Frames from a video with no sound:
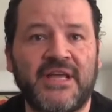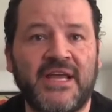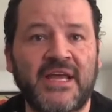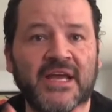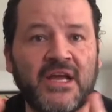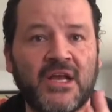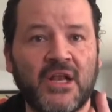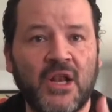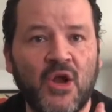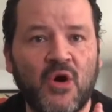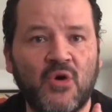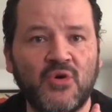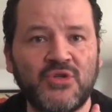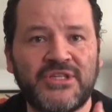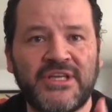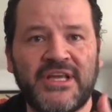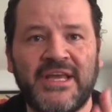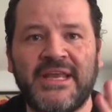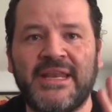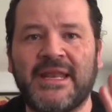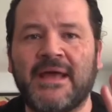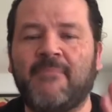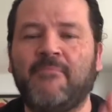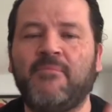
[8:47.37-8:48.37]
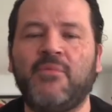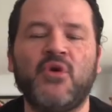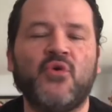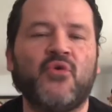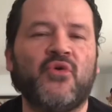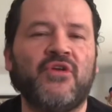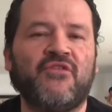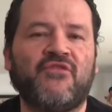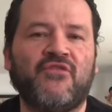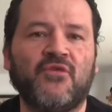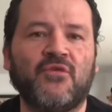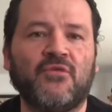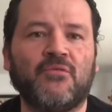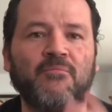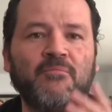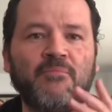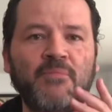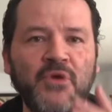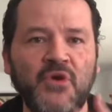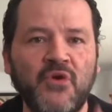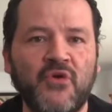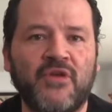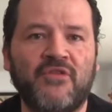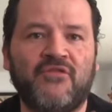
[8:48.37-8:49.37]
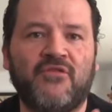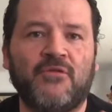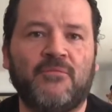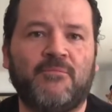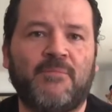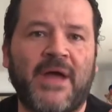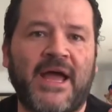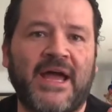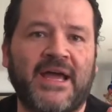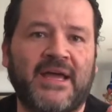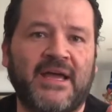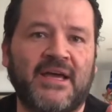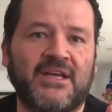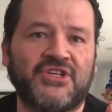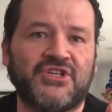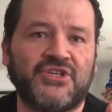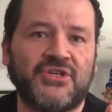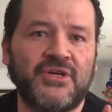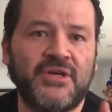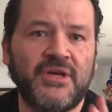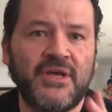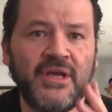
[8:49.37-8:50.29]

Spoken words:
enclosed in a beautiful, beautiful package.